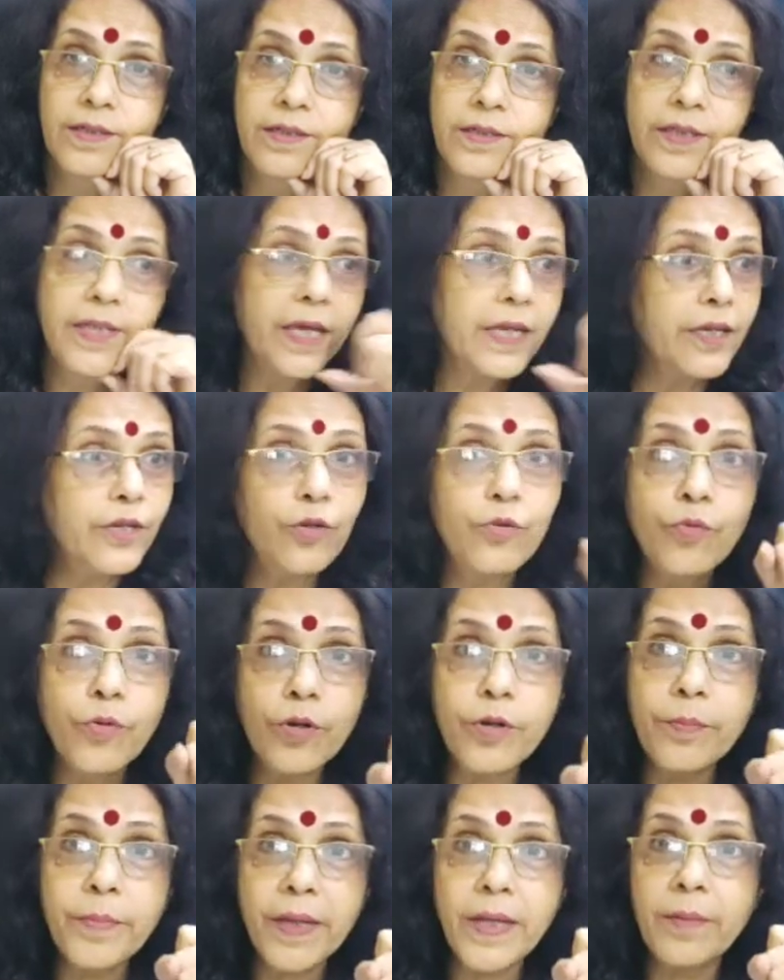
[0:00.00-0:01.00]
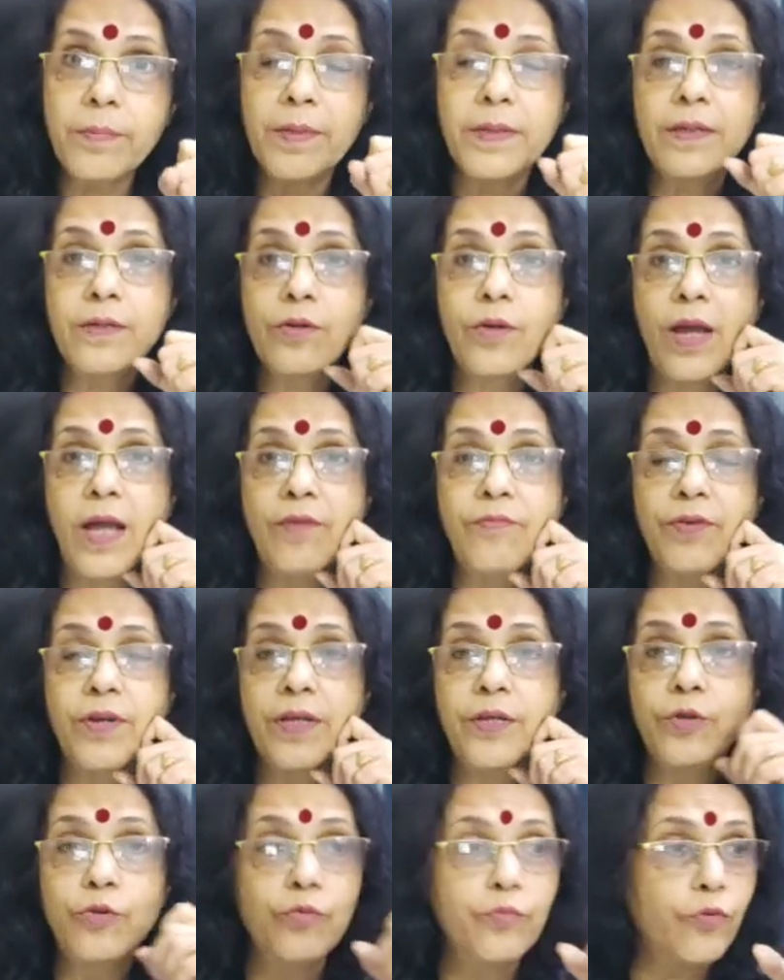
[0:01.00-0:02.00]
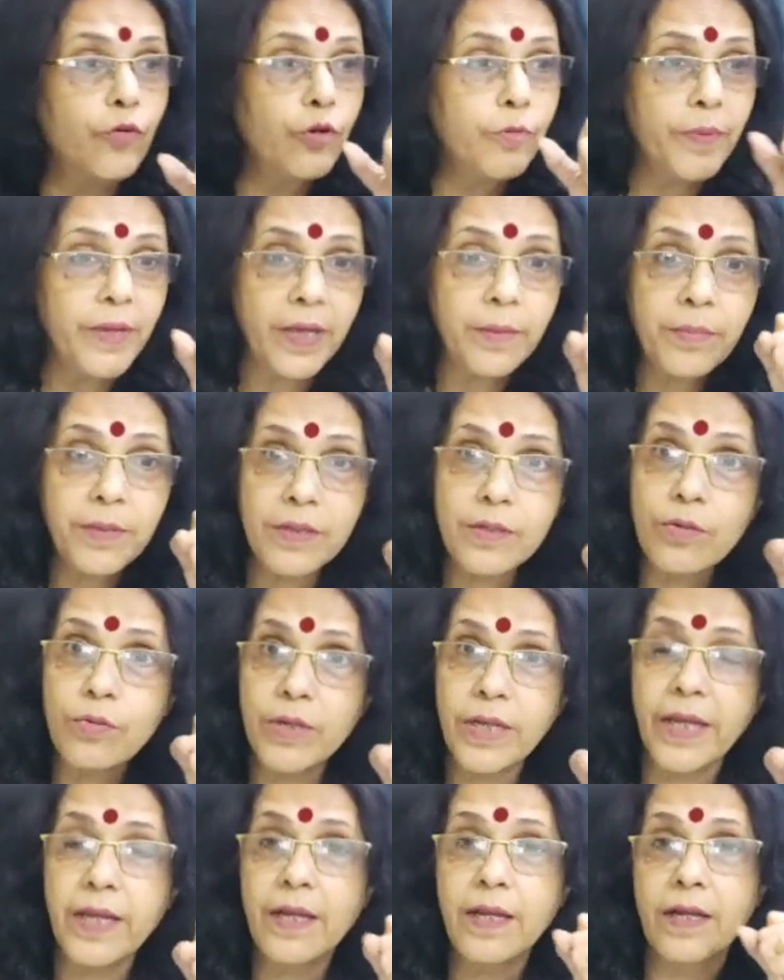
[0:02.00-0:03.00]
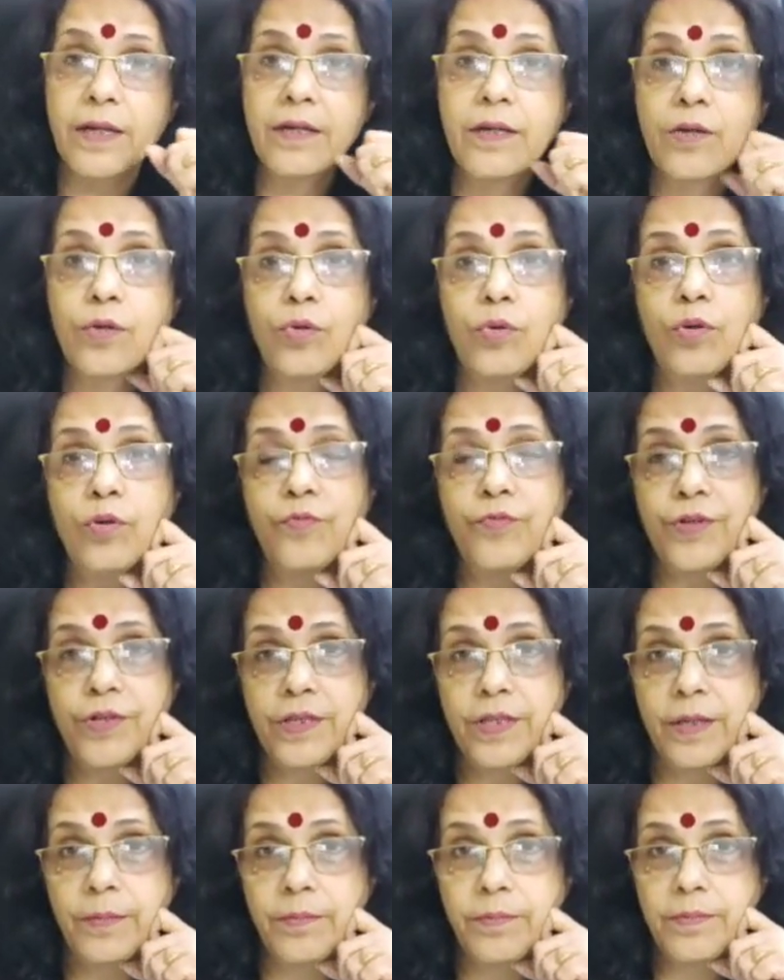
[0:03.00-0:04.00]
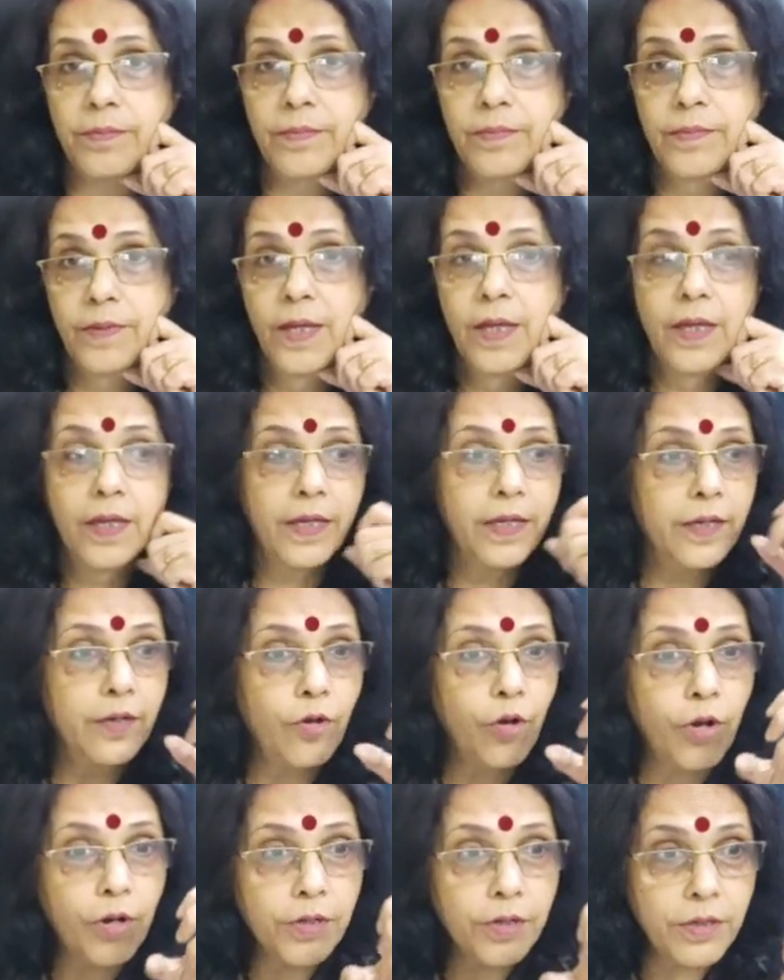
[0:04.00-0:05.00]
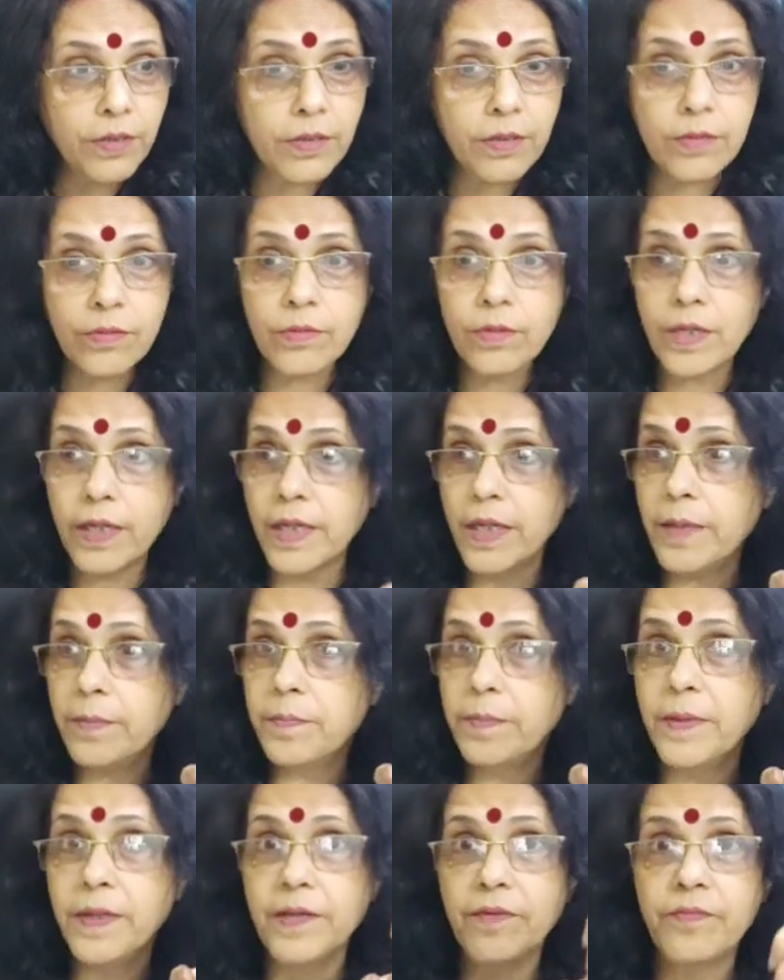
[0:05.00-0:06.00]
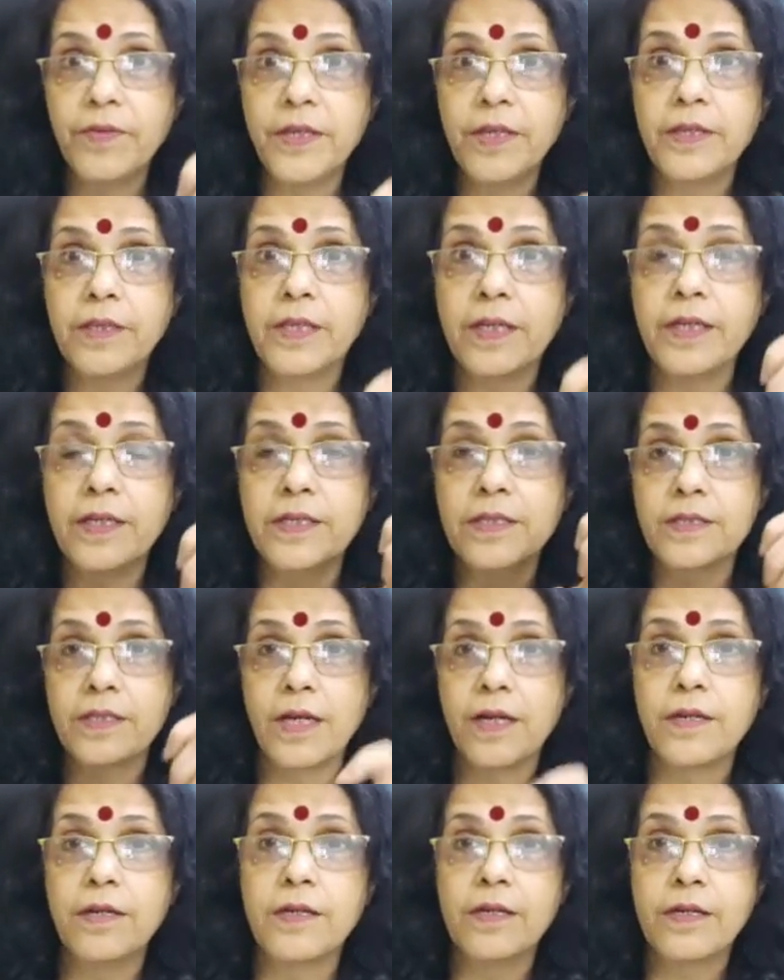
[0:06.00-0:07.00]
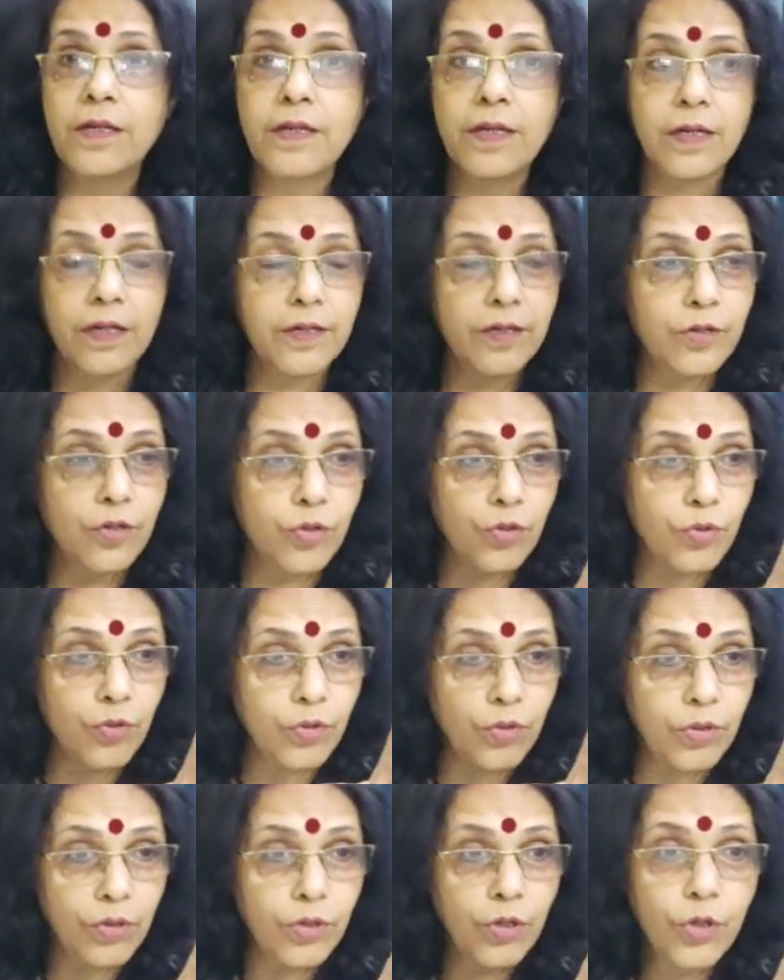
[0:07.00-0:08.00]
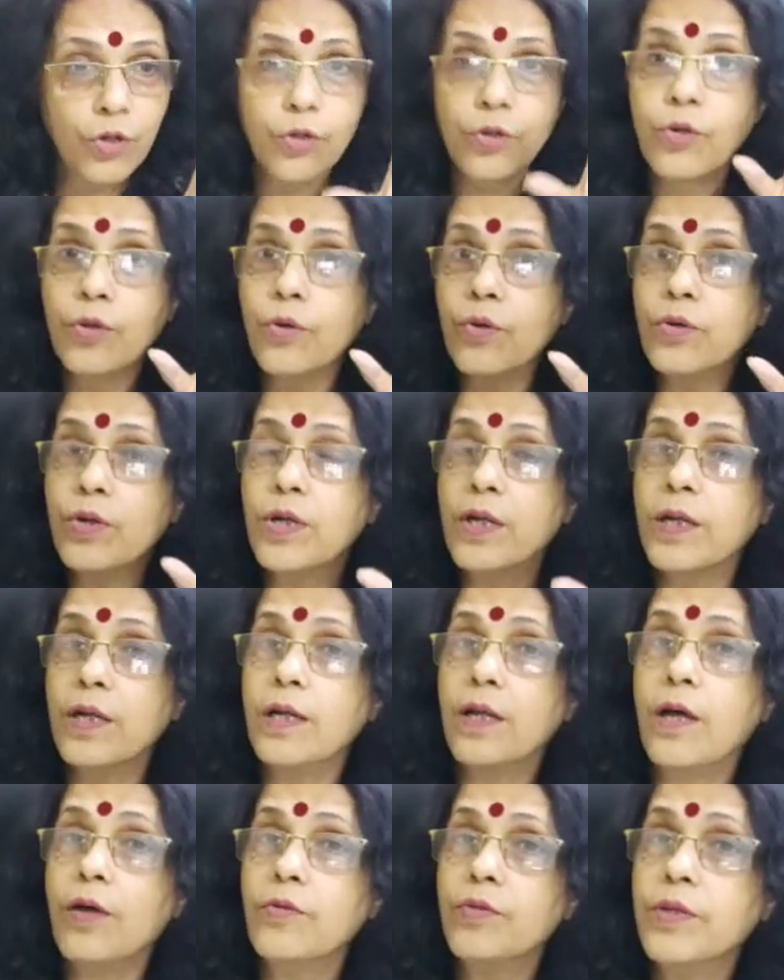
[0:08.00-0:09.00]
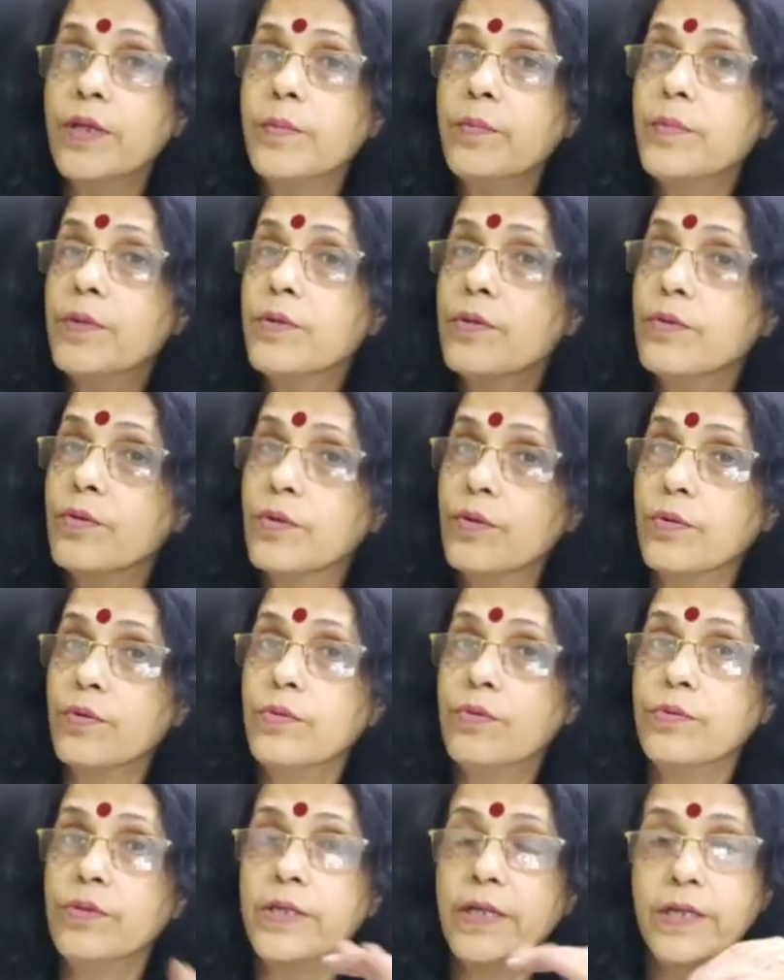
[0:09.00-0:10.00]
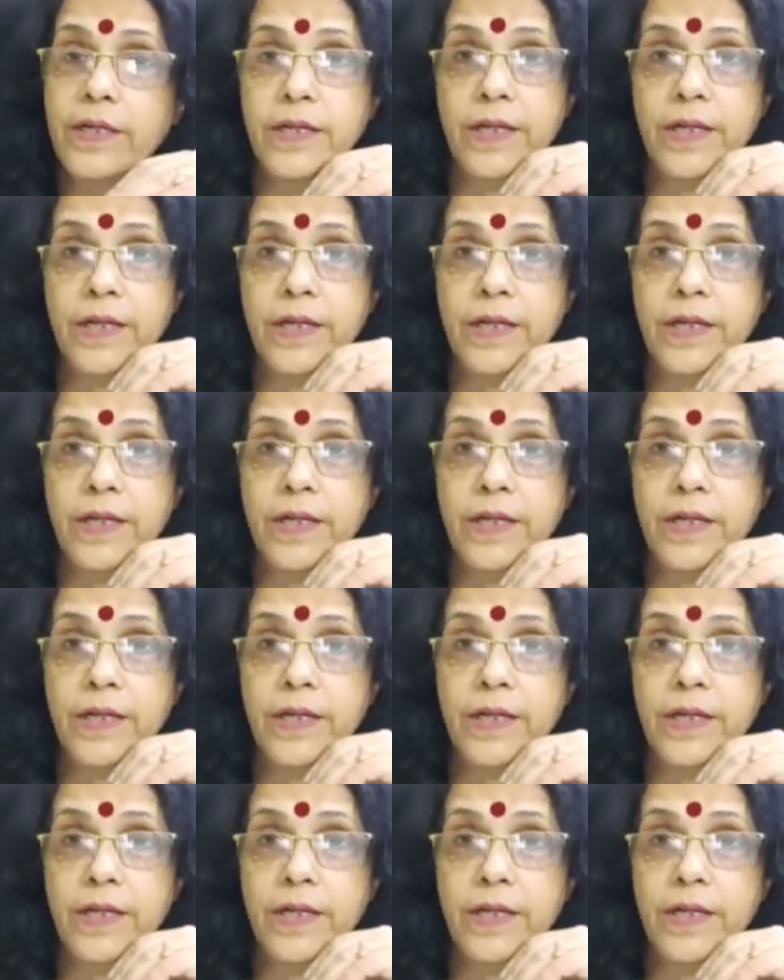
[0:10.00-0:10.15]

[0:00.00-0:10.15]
Then you won't be able to take control over them. In order to keep living things under control, don't allow them to grow to their